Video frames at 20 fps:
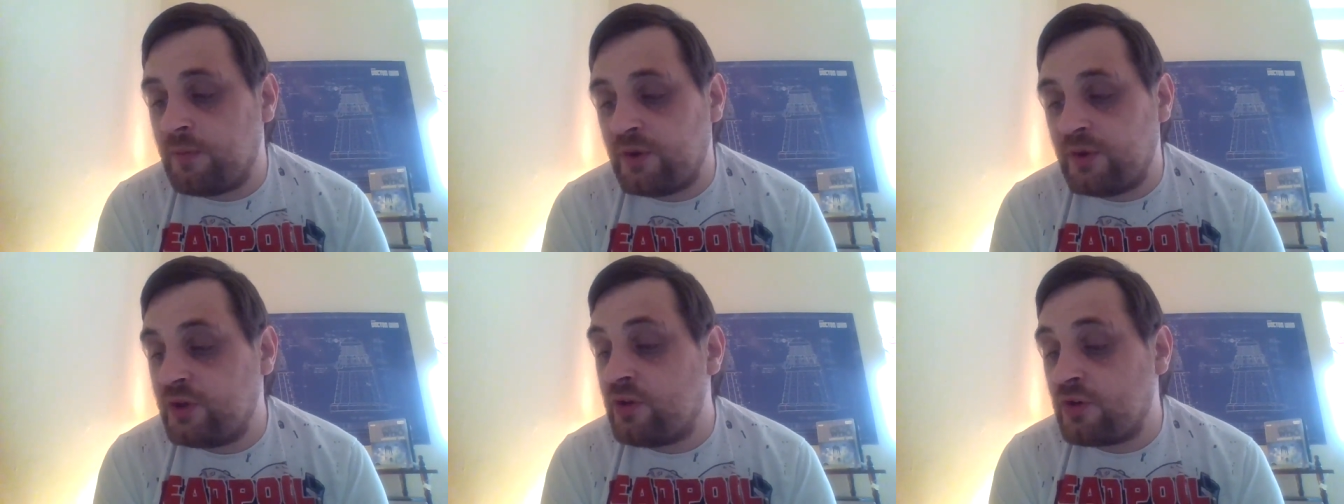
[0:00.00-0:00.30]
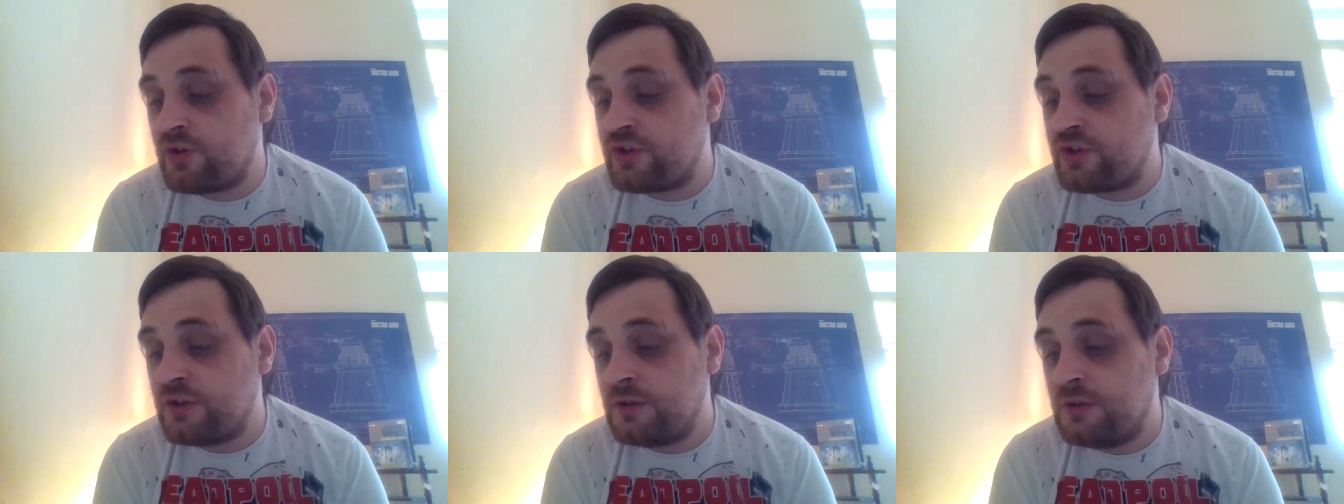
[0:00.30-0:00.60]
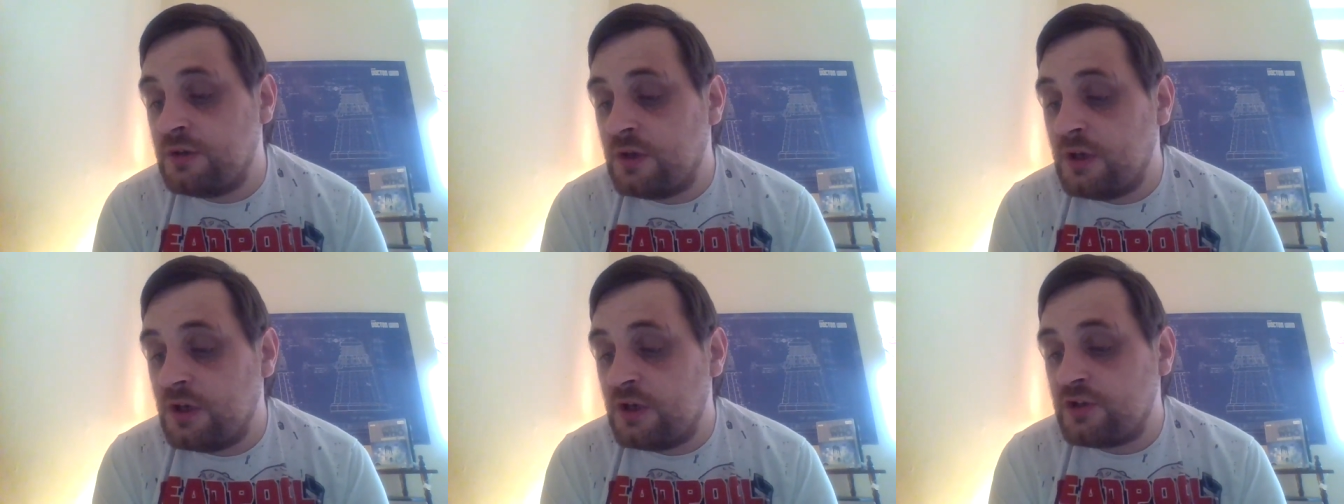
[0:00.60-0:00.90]

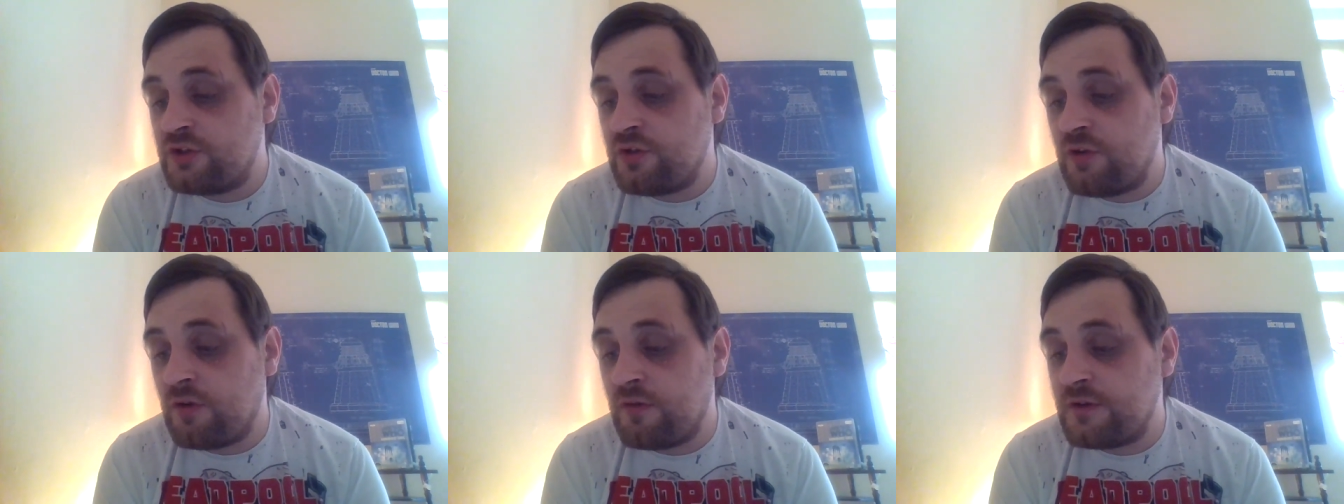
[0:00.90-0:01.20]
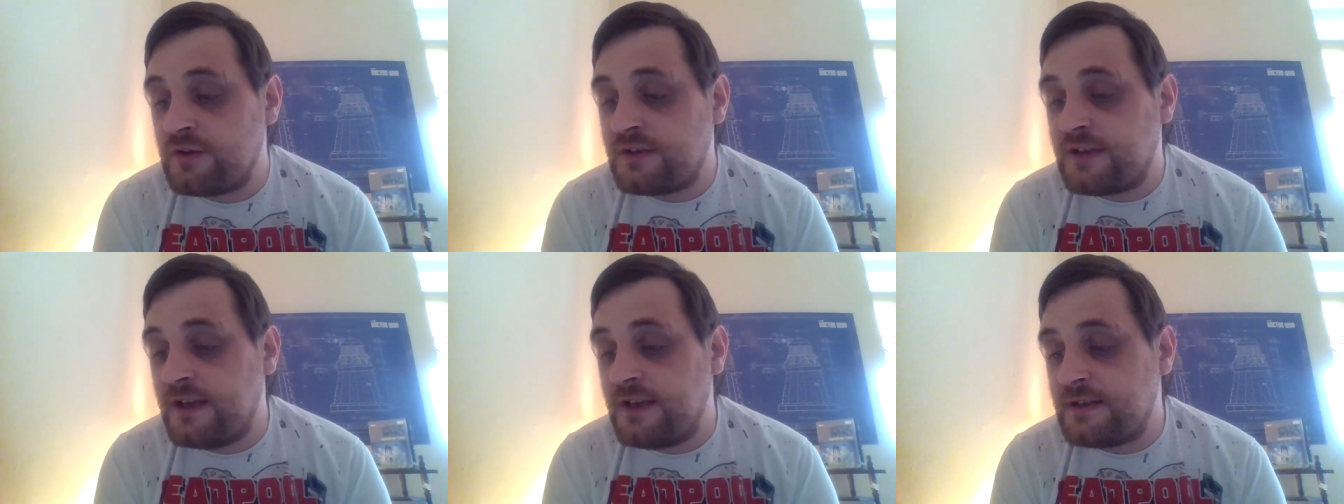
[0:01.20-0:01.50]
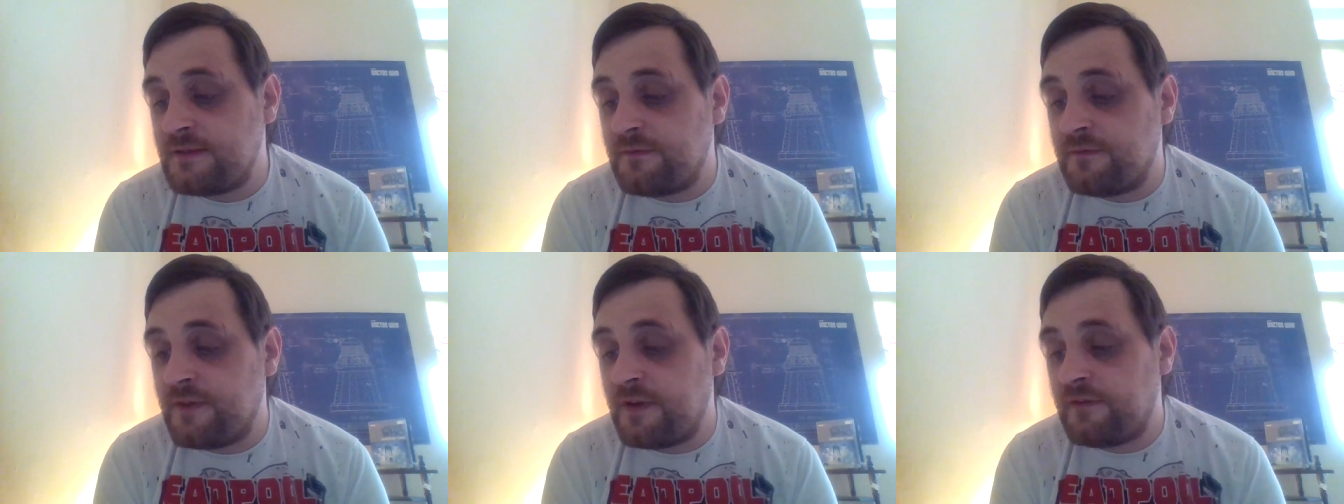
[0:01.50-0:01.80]
production during
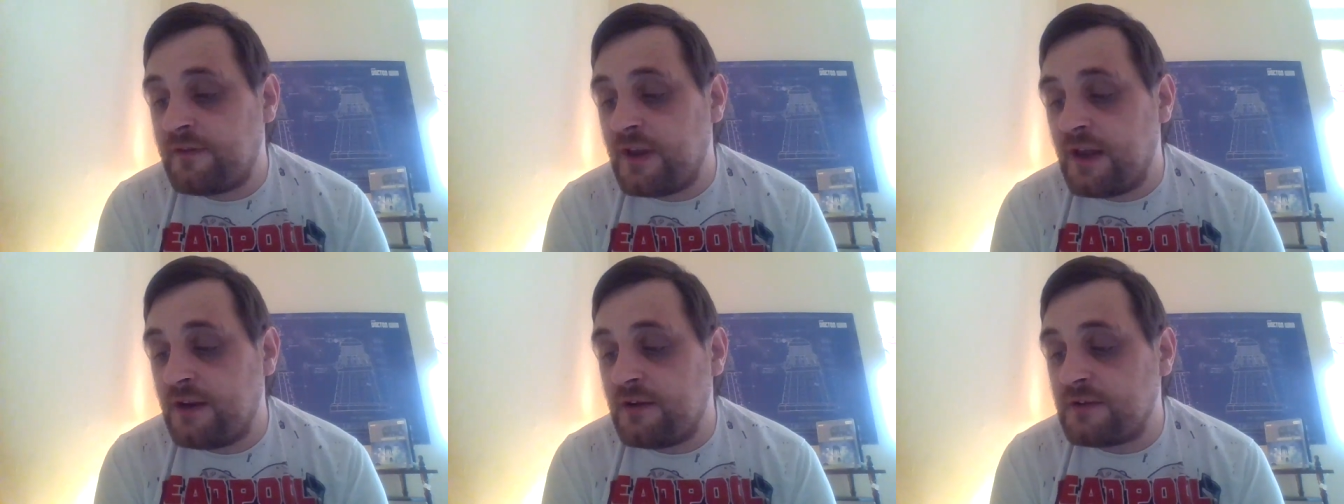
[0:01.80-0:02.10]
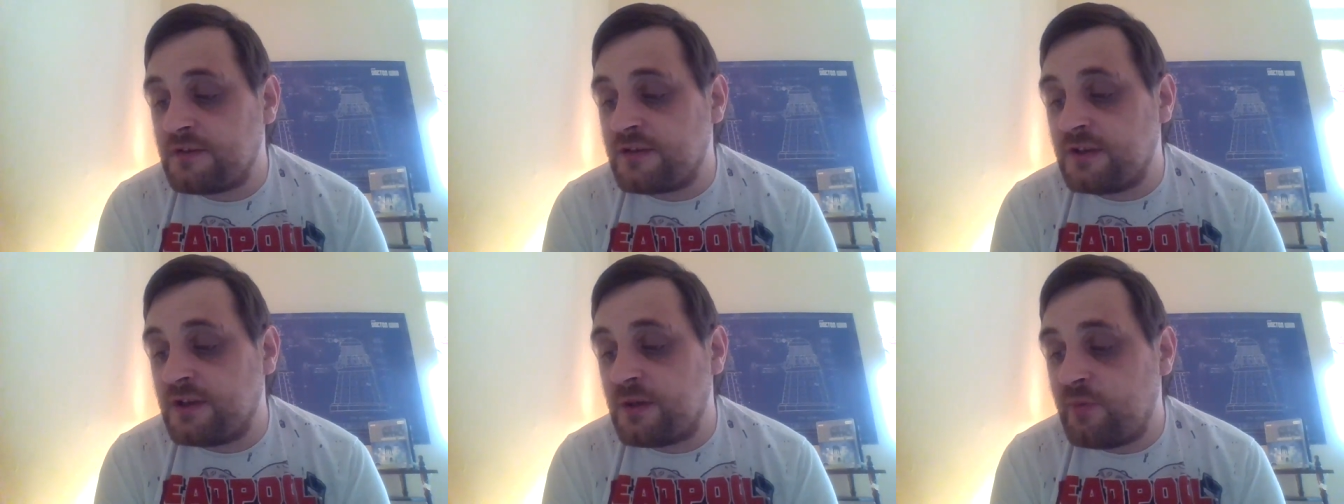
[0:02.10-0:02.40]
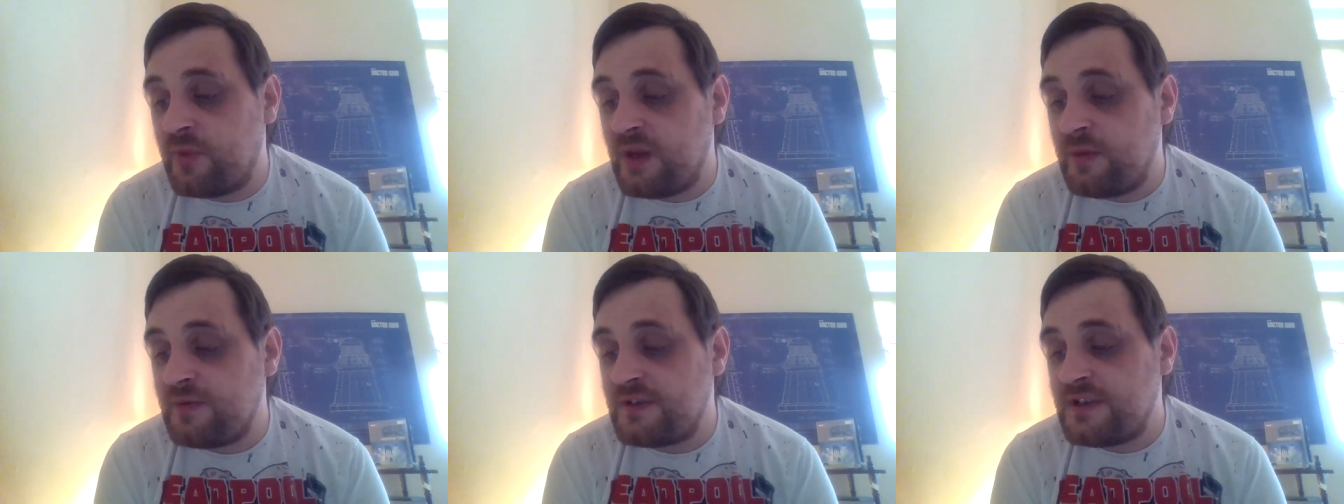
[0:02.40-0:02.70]
season 15 until the
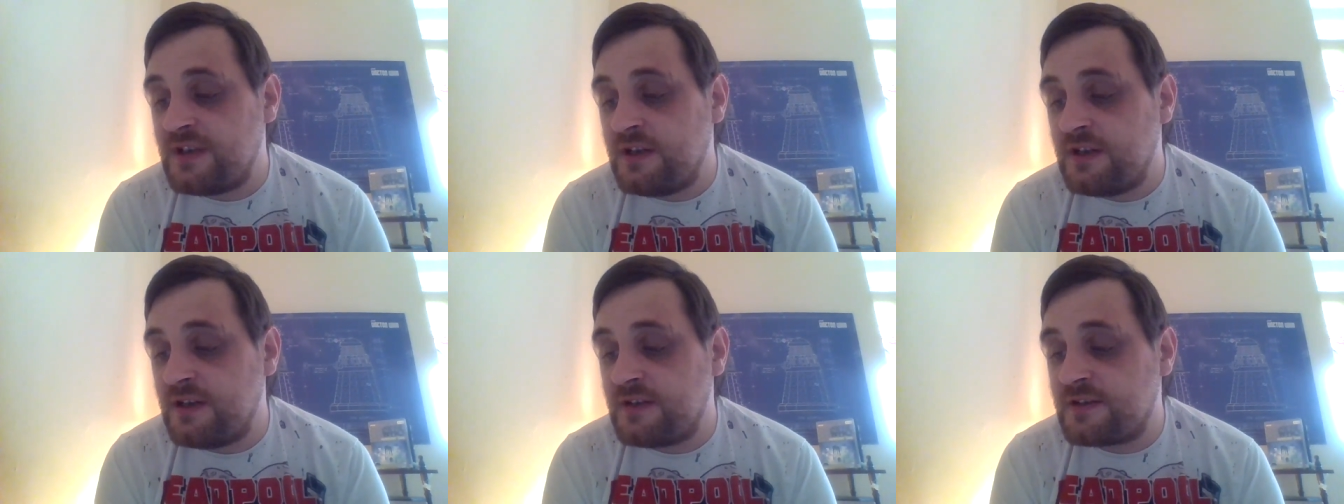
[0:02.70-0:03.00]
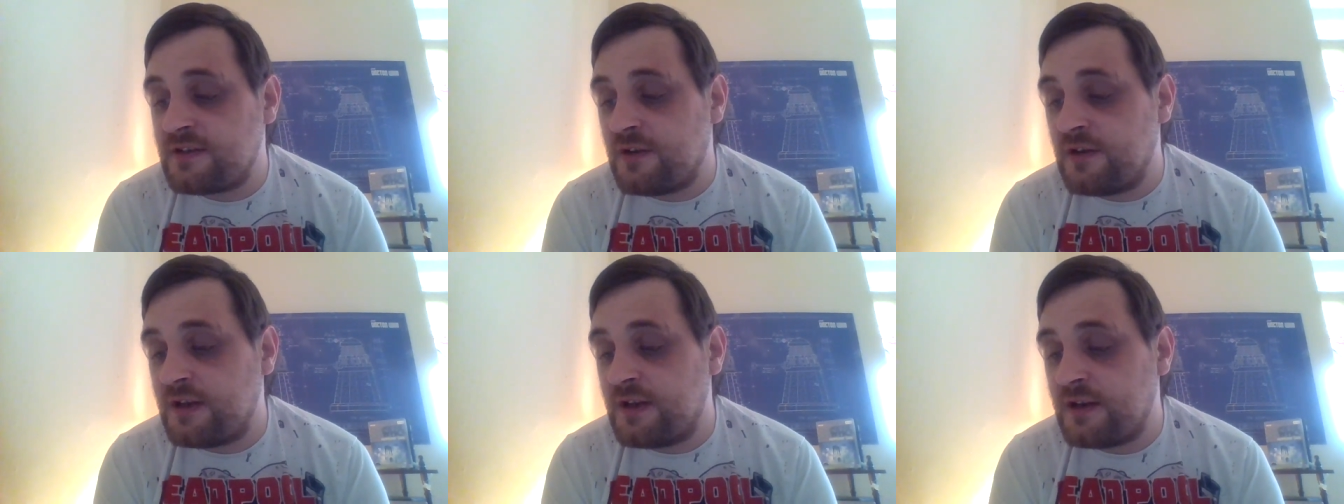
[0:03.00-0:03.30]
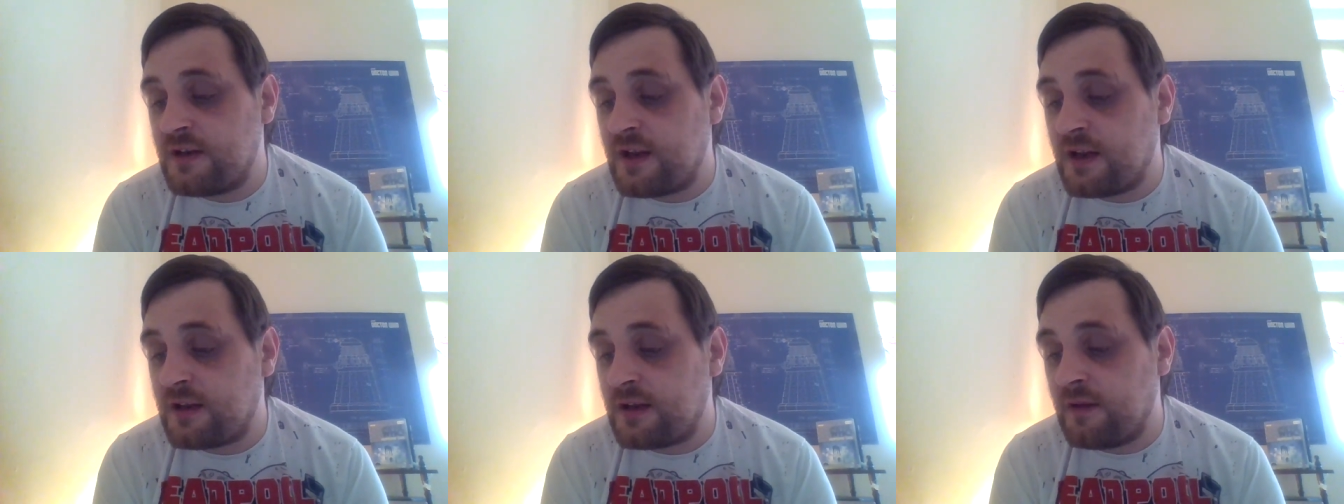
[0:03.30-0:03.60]
BBC
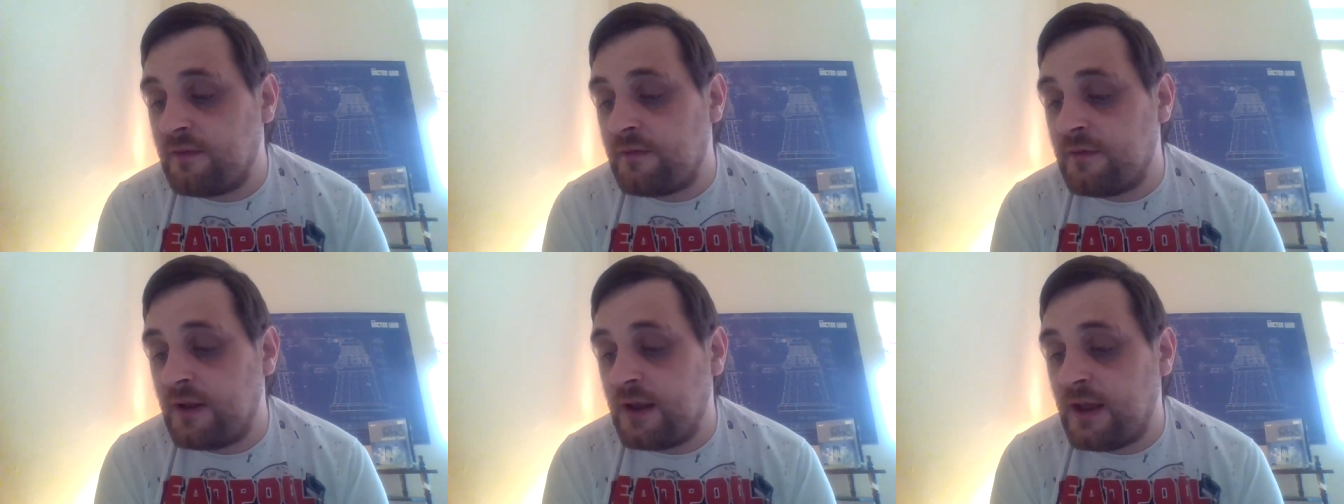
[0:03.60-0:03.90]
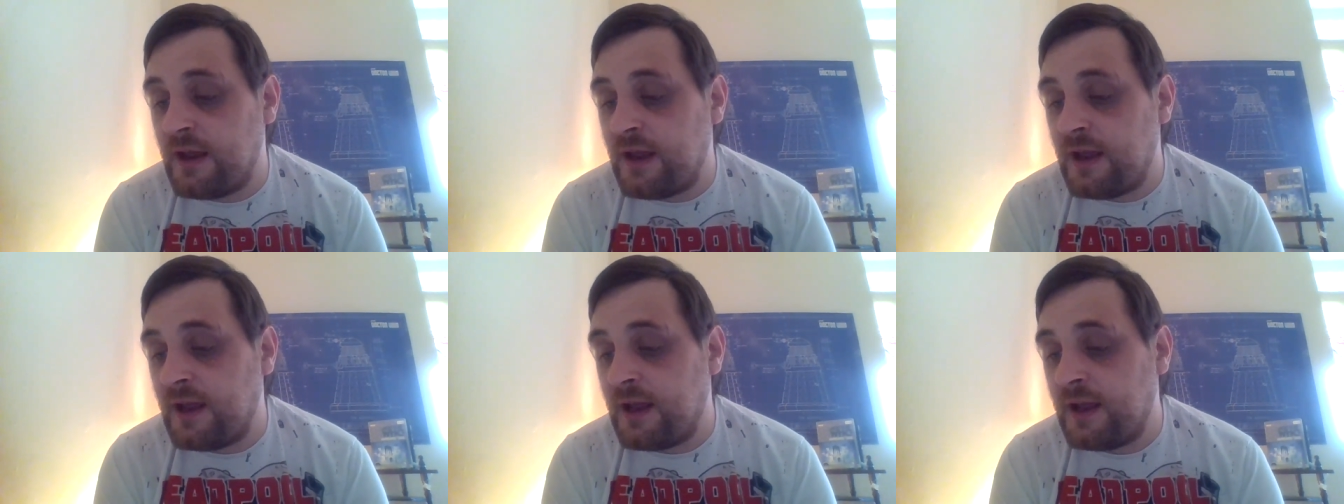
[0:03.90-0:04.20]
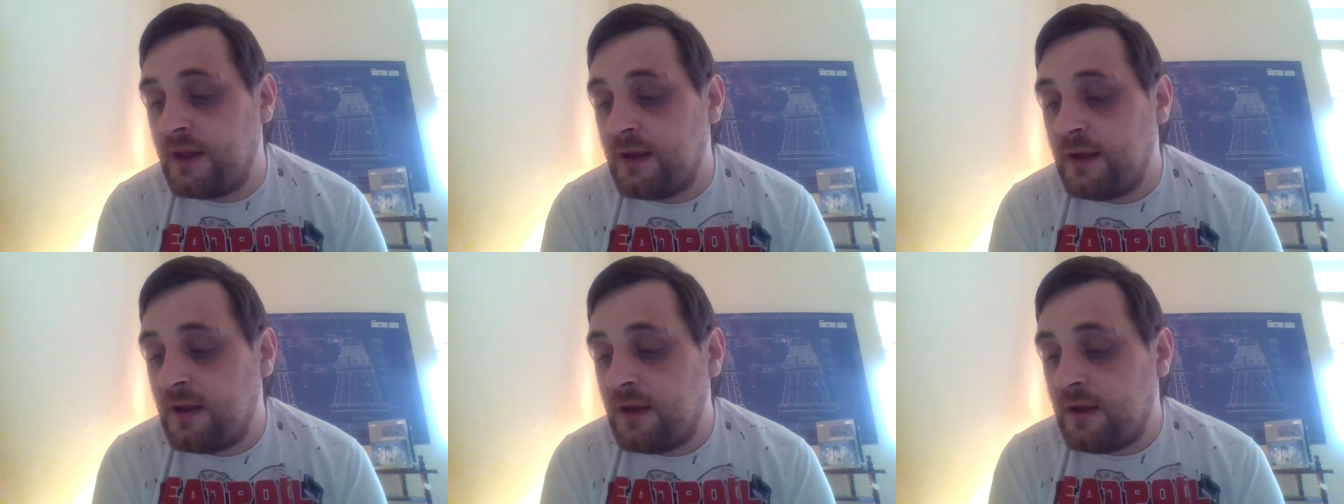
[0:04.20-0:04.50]
decided that the
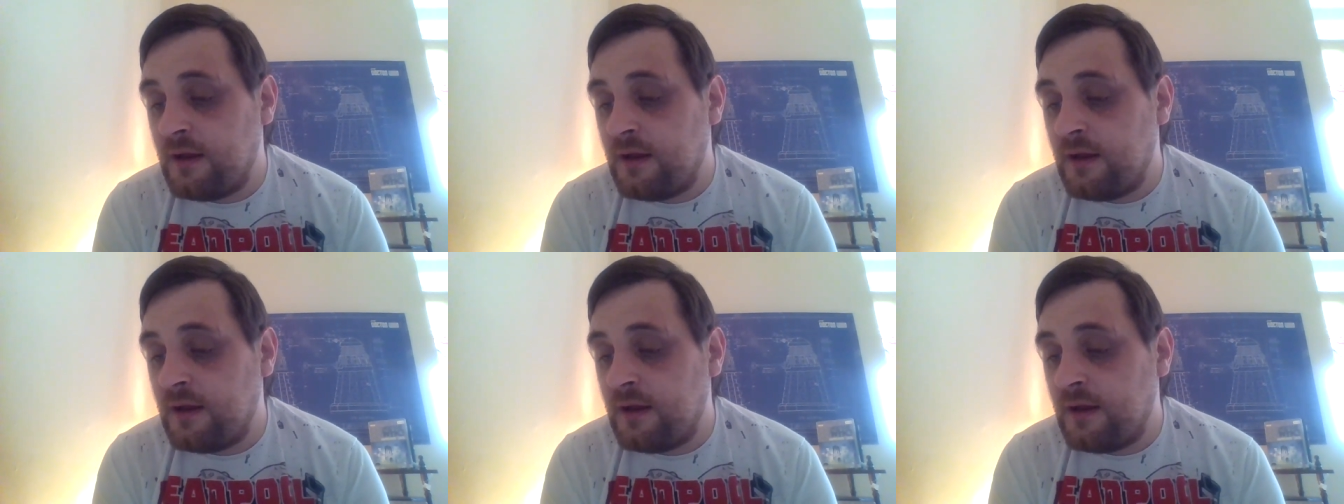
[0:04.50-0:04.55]
uh,